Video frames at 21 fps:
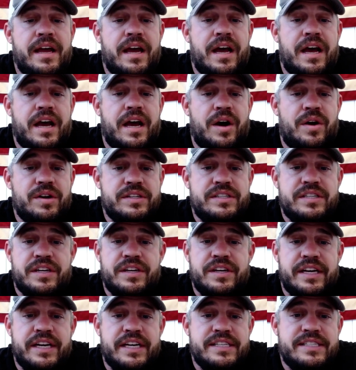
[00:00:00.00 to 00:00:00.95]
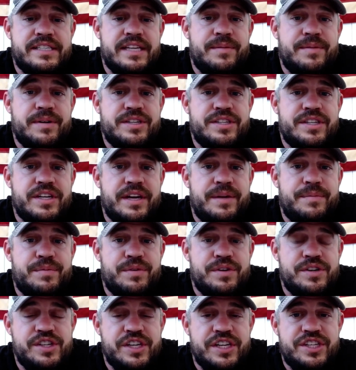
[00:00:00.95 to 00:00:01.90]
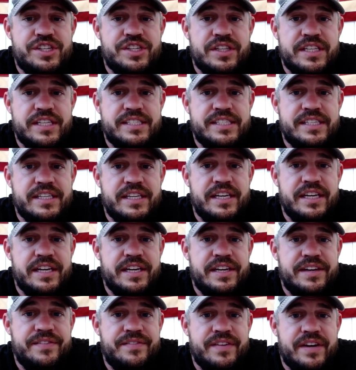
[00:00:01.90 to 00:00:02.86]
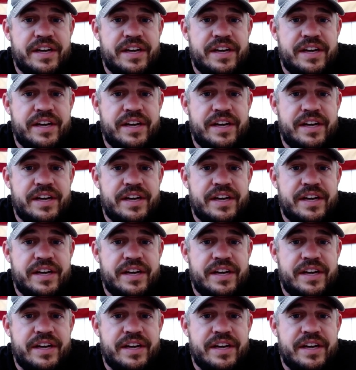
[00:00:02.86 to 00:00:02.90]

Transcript: I want to tell you guys how much I appreciate you listening in.